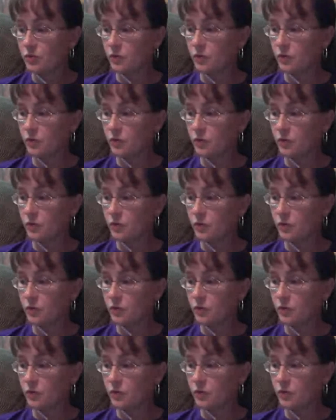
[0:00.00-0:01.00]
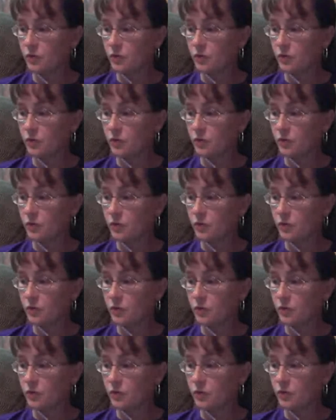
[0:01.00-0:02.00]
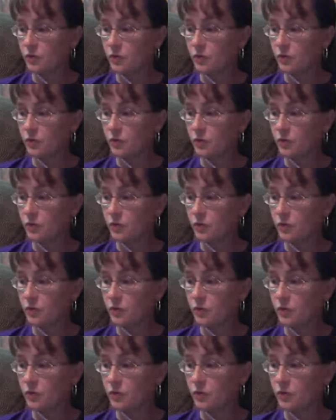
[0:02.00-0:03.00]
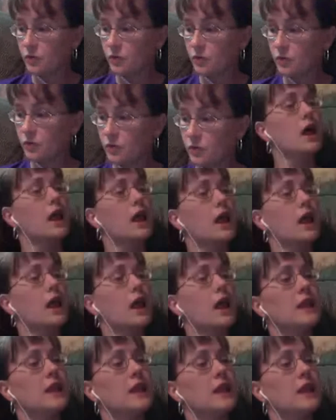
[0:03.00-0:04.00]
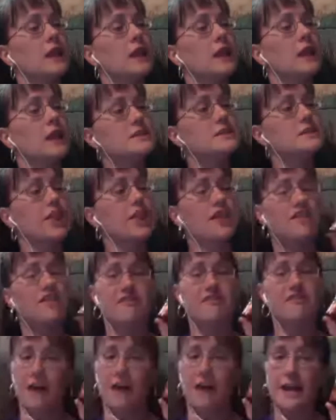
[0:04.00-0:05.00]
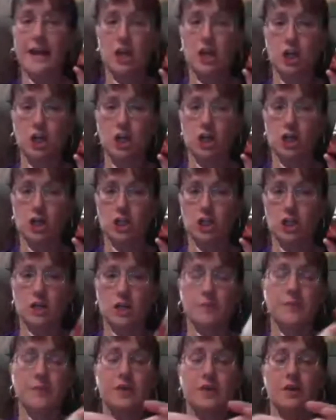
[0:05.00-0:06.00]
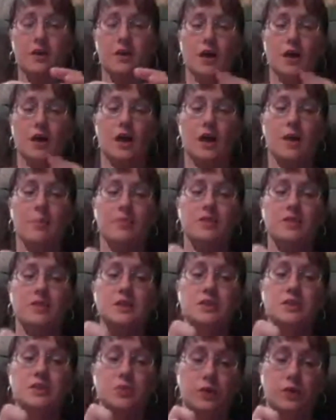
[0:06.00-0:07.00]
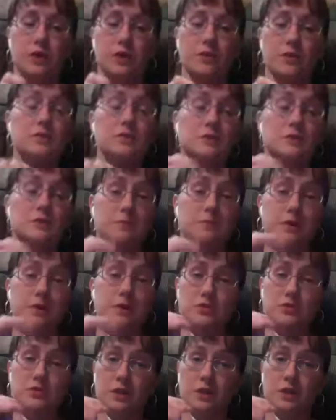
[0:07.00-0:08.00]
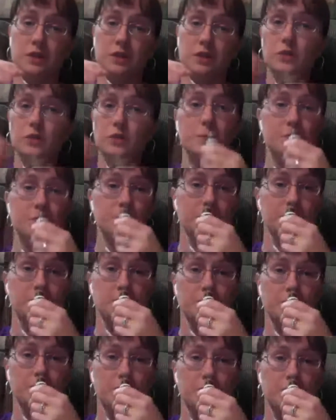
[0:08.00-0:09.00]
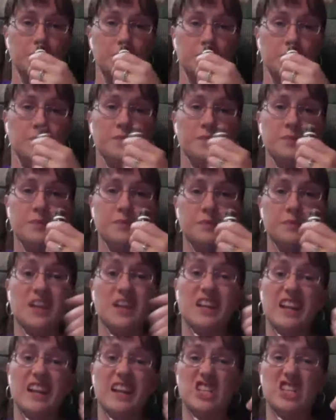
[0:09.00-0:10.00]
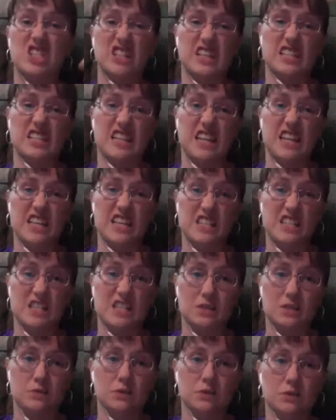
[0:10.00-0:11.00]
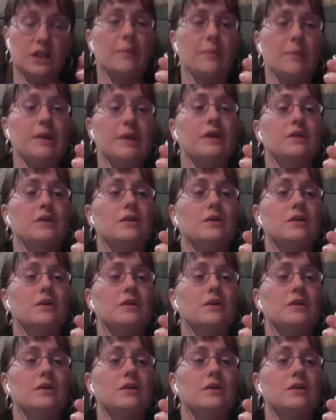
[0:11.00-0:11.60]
oil that came out is Light the Fire. This oil smells really yummy too. It tastes really yummy.